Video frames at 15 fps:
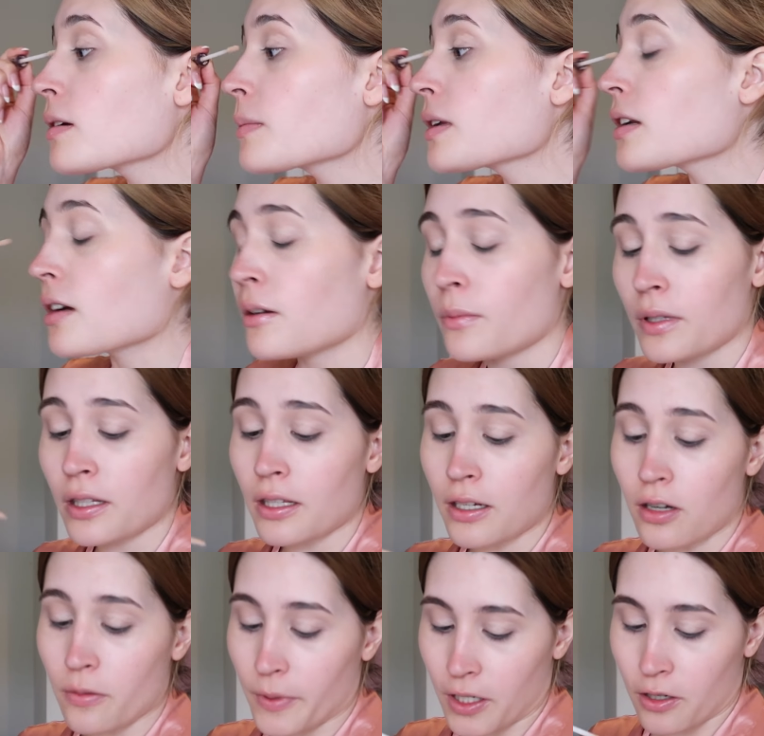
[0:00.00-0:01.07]
I mean, I really like
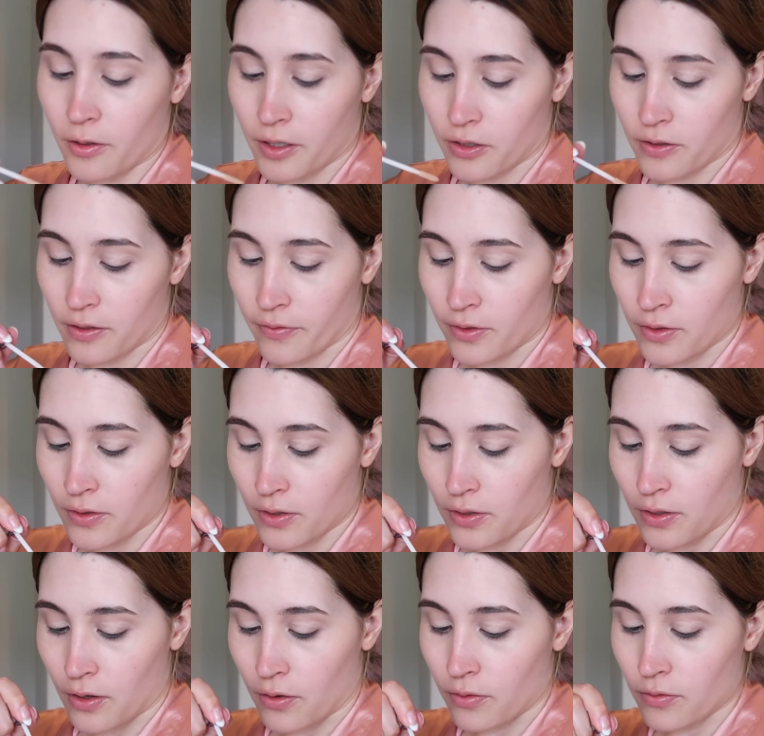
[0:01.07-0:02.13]
all my coworkers. Everyone's
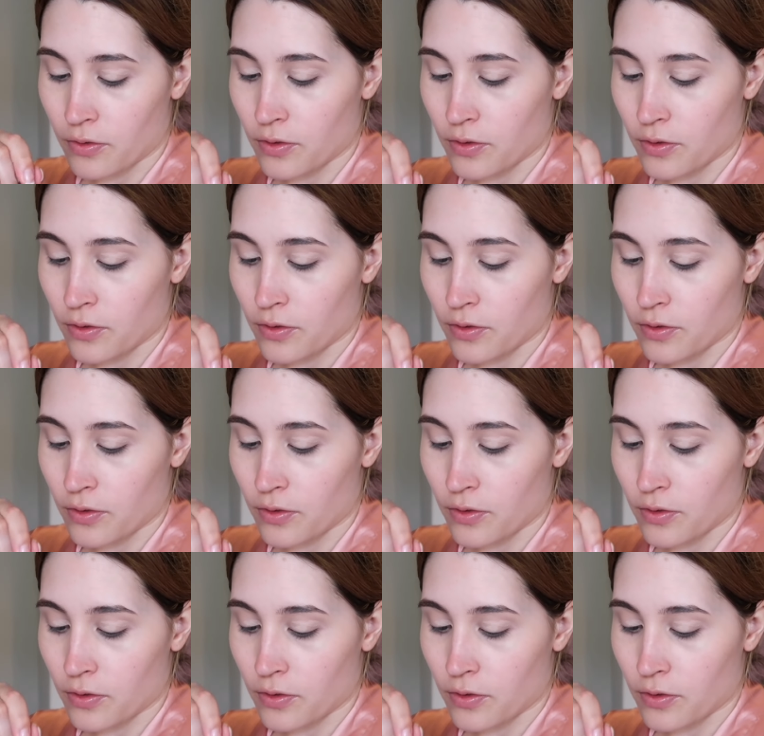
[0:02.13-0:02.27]
so